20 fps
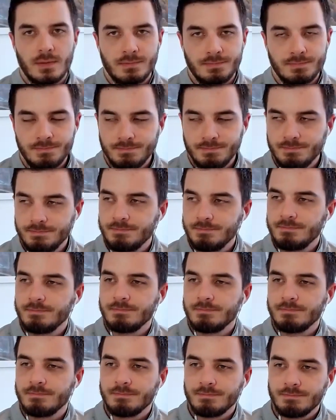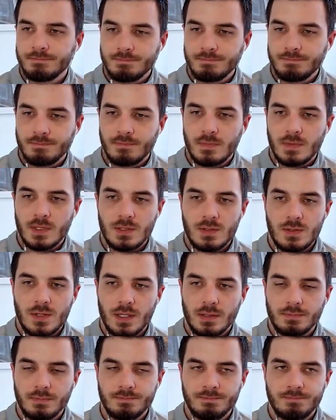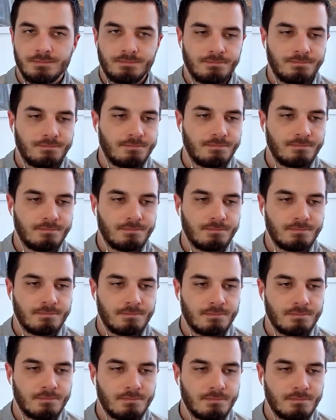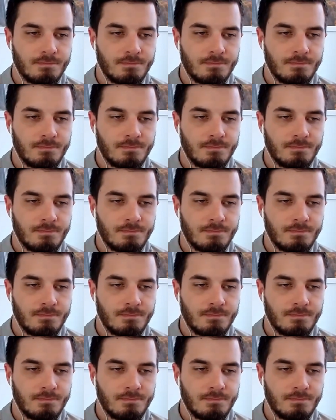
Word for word: stay on top of it that's um, right all